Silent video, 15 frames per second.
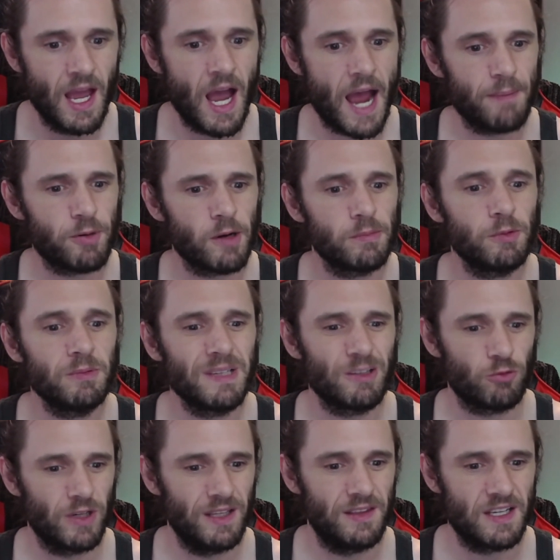I probably
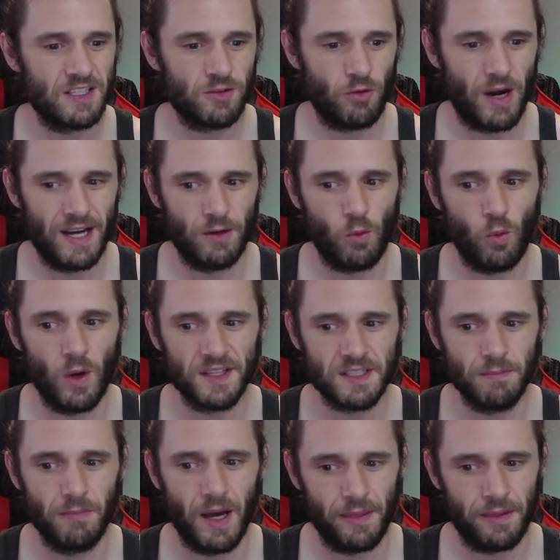read this thread once a
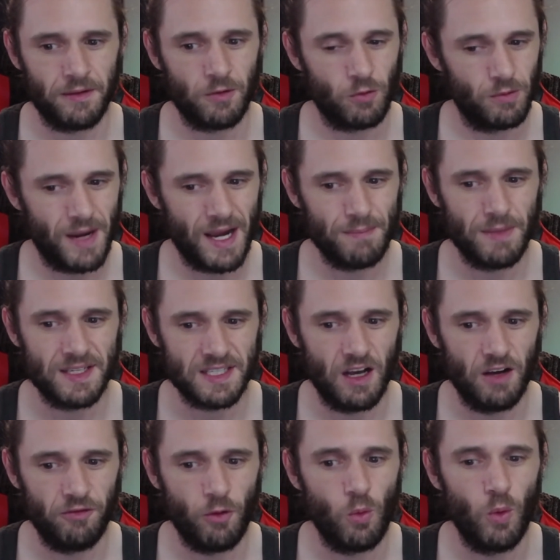month to remind
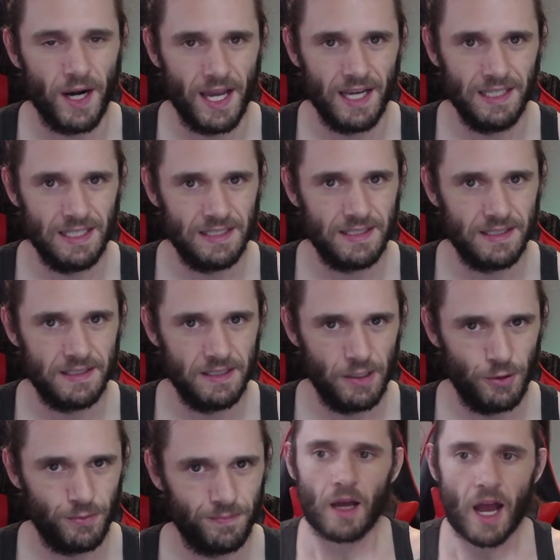myself what I need to do.